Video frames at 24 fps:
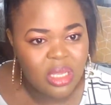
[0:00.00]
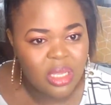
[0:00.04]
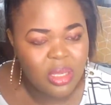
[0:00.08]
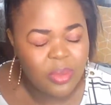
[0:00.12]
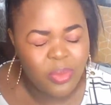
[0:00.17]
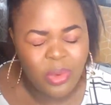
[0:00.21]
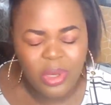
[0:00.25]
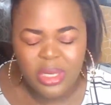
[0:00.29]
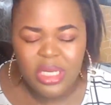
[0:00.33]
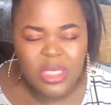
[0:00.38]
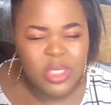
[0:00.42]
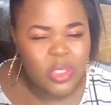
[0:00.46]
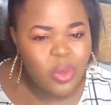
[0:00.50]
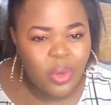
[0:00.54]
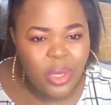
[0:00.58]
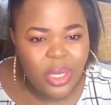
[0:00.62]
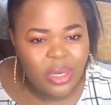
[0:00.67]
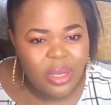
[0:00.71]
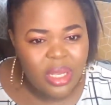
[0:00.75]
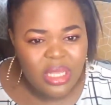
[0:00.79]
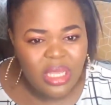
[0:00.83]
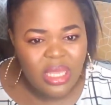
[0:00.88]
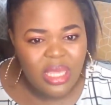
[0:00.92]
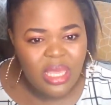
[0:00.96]
What is going
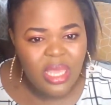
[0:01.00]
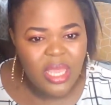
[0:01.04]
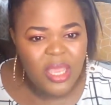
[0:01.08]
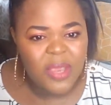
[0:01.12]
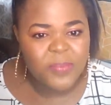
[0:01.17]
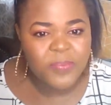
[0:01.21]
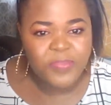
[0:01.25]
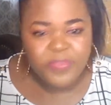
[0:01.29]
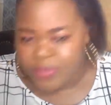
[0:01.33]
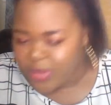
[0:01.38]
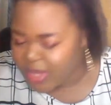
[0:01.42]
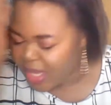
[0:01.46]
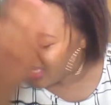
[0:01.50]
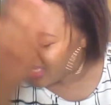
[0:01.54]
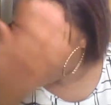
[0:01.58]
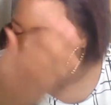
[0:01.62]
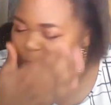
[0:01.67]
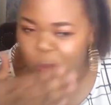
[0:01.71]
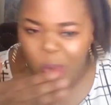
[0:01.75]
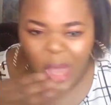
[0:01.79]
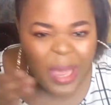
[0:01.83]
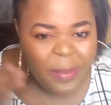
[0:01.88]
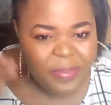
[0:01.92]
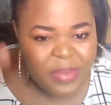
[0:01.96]
on here? He
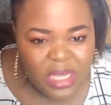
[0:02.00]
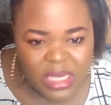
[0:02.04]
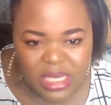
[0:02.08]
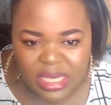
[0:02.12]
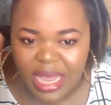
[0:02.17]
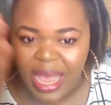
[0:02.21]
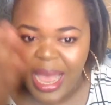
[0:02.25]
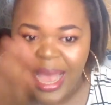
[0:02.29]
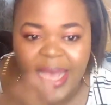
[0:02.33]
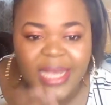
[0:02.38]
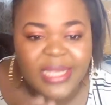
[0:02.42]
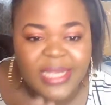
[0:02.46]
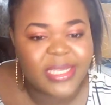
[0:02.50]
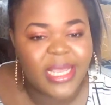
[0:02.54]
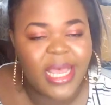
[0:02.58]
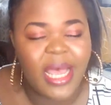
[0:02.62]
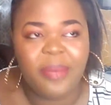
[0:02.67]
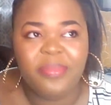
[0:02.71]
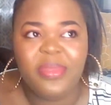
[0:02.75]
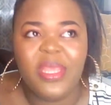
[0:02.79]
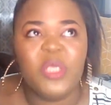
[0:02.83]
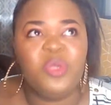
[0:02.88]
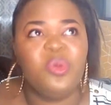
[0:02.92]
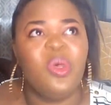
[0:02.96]
wiped his eyes.
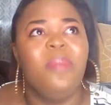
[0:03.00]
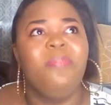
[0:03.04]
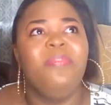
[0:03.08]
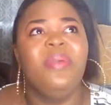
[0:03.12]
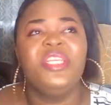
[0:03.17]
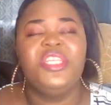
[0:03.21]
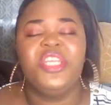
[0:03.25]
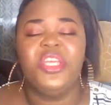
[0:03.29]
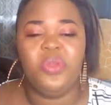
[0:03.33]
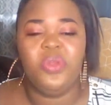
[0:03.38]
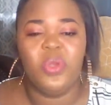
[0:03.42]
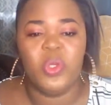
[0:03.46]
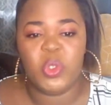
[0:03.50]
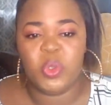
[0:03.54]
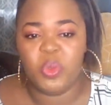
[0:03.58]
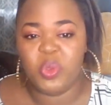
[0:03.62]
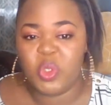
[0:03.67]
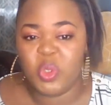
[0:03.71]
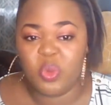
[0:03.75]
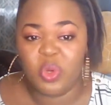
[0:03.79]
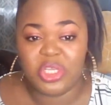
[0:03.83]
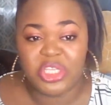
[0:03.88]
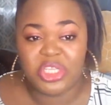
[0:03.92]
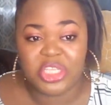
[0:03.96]
There's one PG News we used
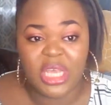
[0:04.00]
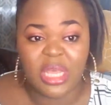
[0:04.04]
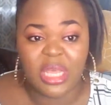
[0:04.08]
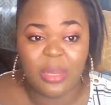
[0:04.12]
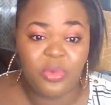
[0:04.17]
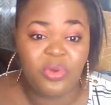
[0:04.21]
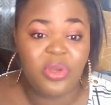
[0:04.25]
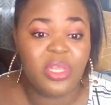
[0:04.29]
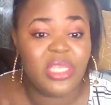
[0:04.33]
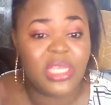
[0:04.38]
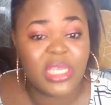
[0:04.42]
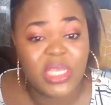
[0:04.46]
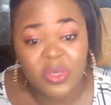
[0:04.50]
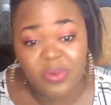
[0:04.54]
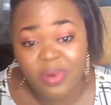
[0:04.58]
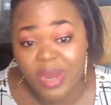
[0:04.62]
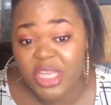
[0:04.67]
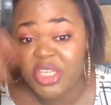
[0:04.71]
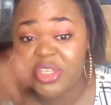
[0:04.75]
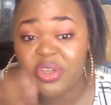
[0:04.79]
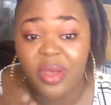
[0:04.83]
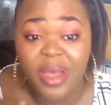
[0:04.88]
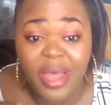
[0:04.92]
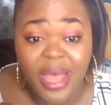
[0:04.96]
to watch in Cameroon. It says,
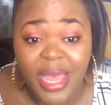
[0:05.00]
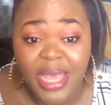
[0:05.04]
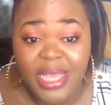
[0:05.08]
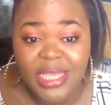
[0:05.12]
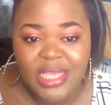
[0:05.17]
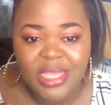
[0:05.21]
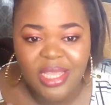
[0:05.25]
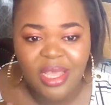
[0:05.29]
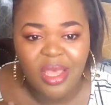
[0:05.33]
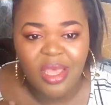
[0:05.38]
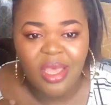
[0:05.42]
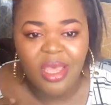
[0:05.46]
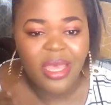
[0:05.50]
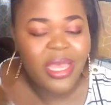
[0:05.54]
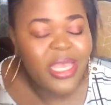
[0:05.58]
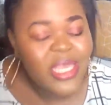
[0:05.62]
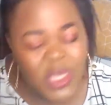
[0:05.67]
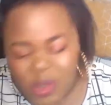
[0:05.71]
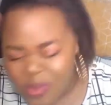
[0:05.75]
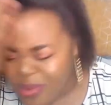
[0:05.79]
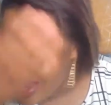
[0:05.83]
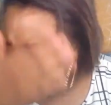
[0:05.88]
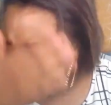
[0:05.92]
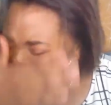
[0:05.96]
scratch your eyes. He
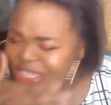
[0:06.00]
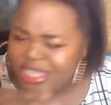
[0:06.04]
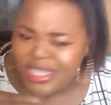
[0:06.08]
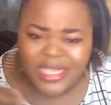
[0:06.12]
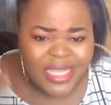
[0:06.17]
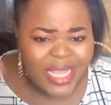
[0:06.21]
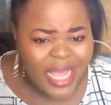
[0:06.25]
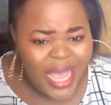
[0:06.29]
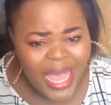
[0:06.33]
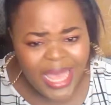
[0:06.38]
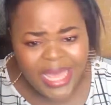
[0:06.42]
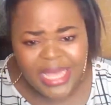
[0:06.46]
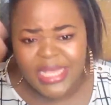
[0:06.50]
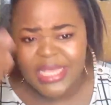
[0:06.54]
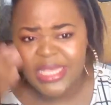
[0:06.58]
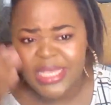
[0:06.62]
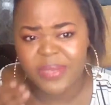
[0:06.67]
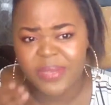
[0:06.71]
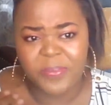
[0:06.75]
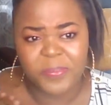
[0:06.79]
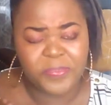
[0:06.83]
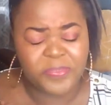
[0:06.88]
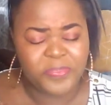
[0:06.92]
scratched his eyes.